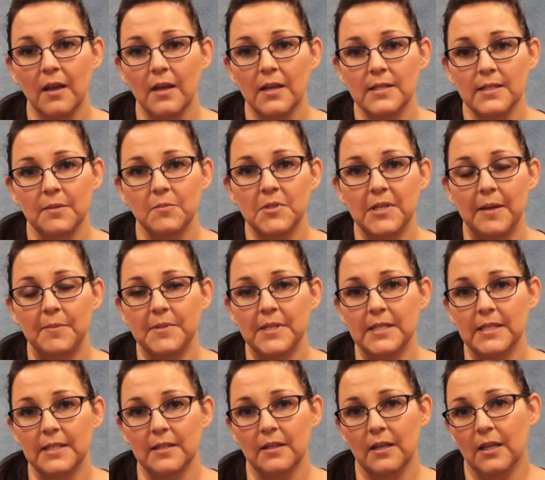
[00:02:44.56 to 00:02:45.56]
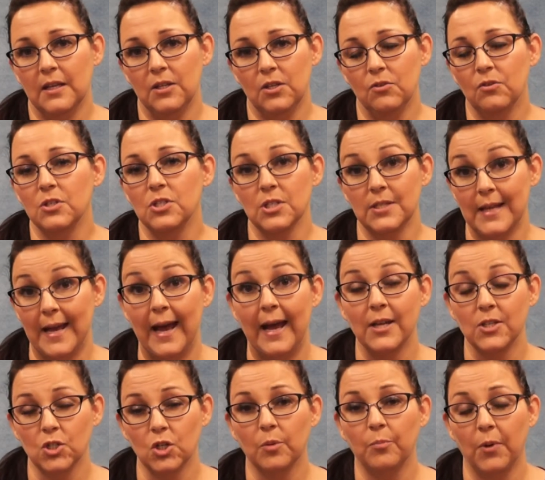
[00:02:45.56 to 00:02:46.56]
sometimes you can just
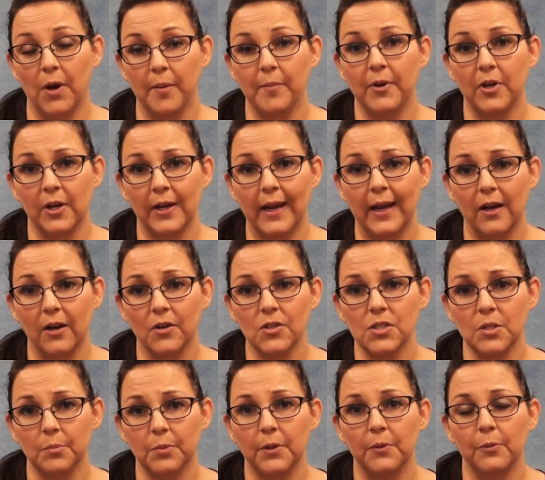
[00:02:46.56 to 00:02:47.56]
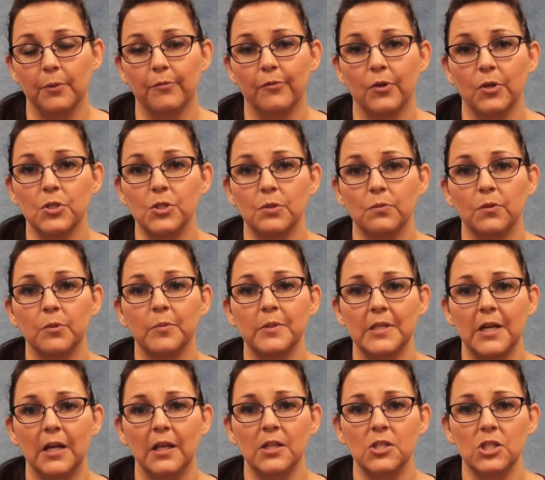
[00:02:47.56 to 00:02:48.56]
ask your primary care to be referred to
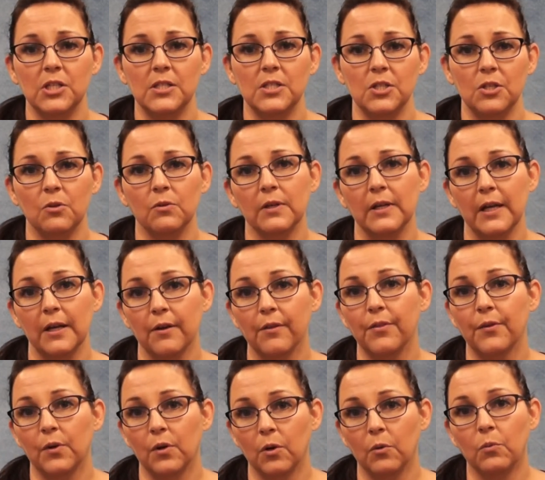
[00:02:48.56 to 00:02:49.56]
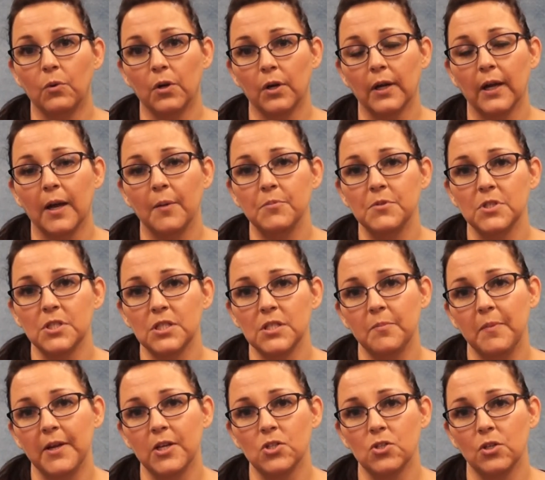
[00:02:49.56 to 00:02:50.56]
rheumatology so you can get a thorough workup just
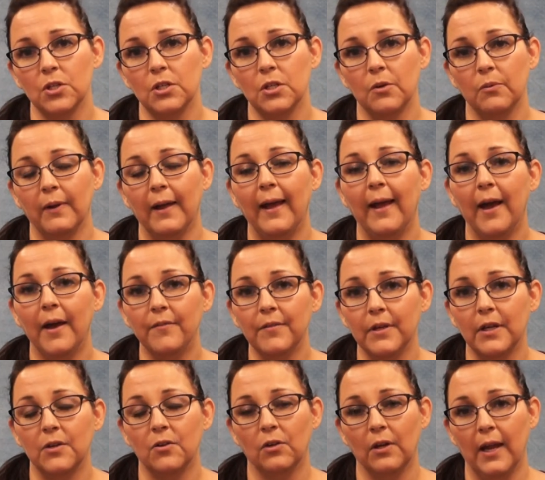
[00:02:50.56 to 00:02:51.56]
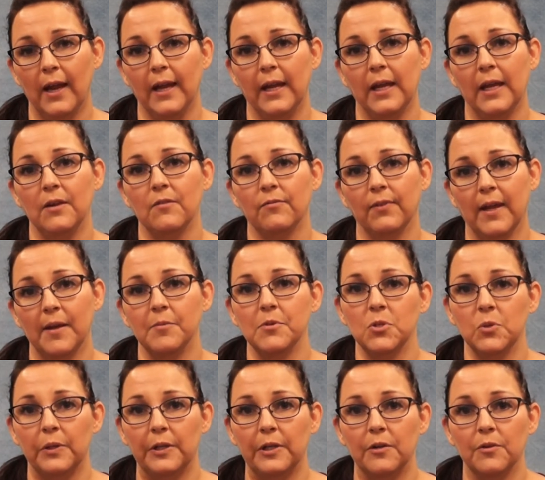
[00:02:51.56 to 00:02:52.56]
to make sure you don't have an underlying
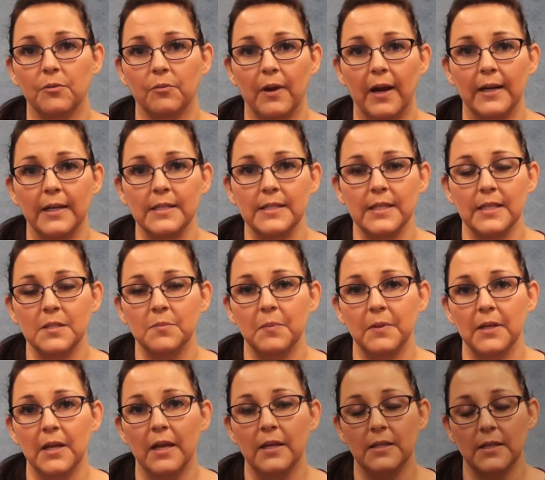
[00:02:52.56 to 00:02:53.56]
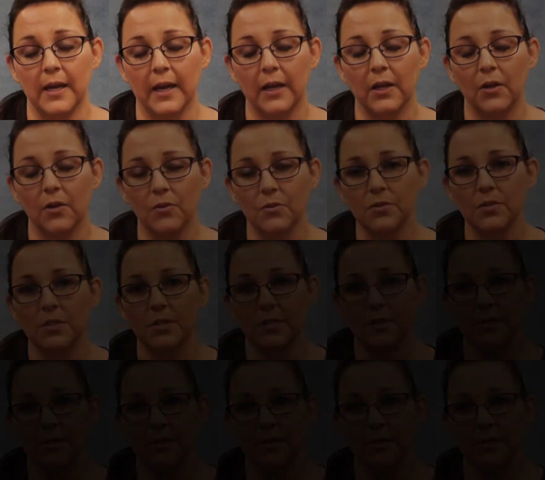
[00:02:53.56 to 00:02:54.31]
inflammatory arthritis that's been undiagnosed.